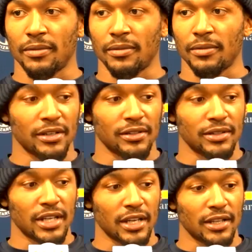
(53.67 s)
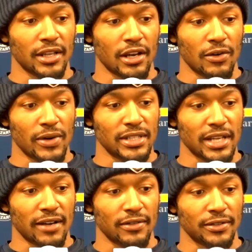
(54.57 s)
obviously, Tommy and Ted,
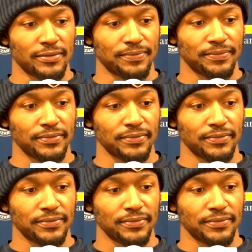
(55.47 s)
they always have a,